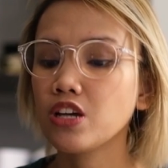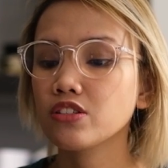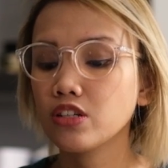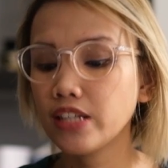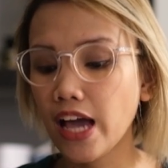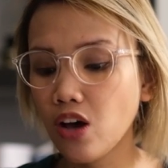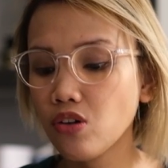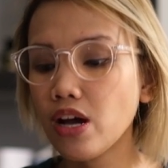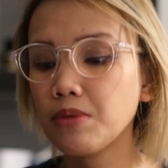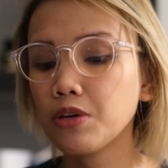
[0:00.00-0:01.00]
So
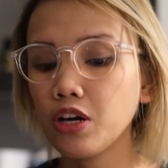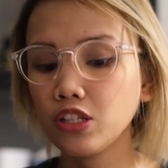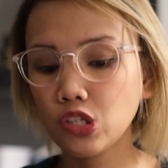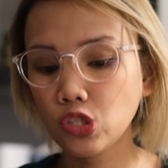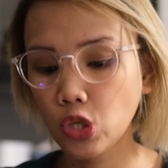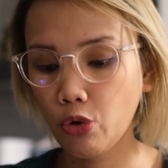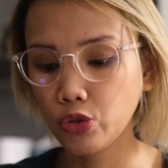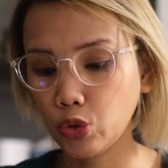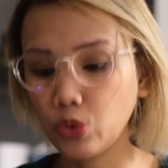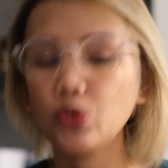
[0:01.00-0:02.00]
now, I'm going to show
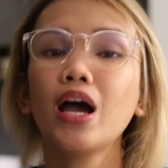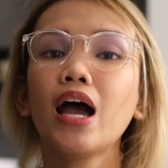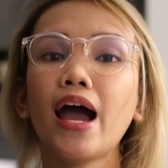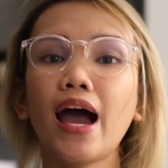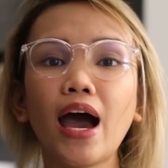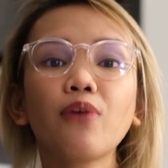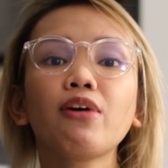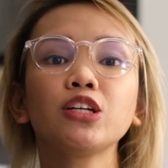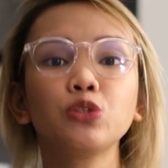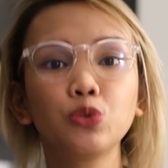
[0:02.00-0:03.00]
you how
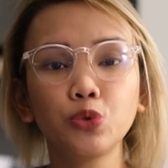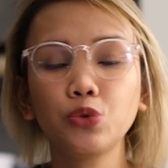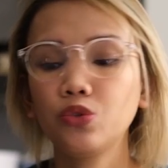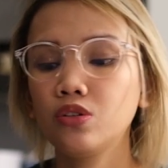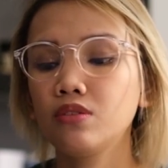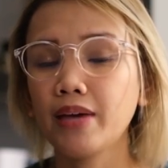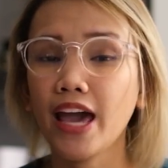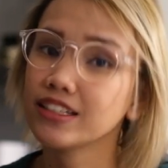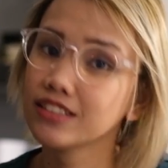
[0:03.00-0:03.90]
I do my